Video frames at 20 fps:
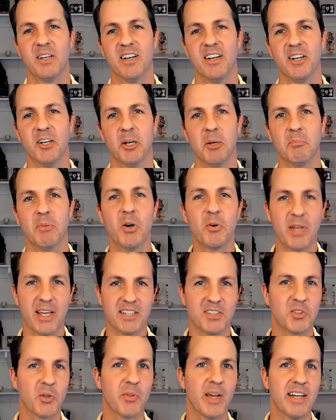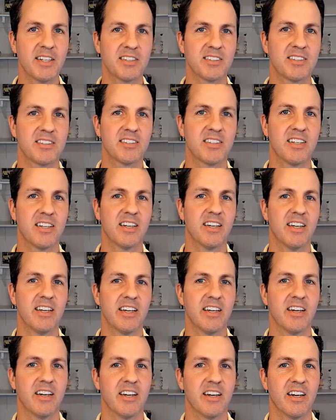Okay, so
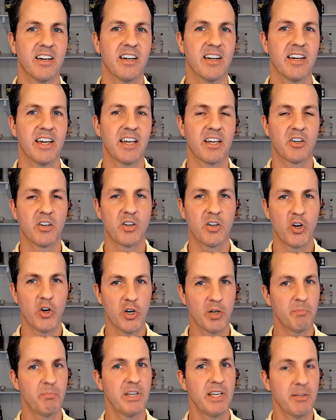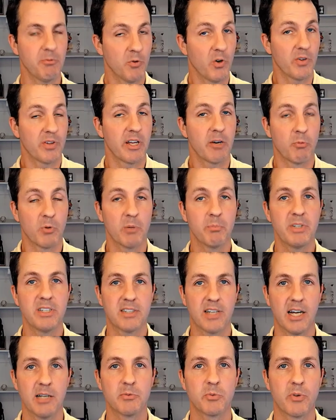it could be, well, there will be
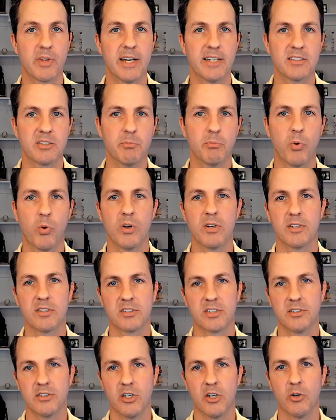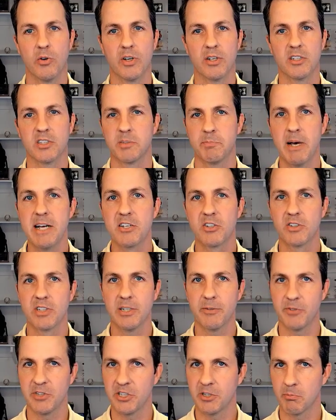times where that's important to know, and especially
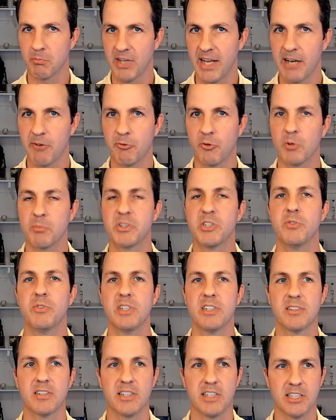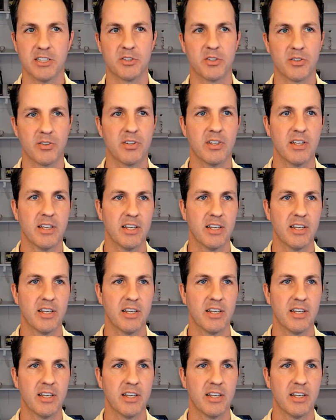if in your platform you need to enter,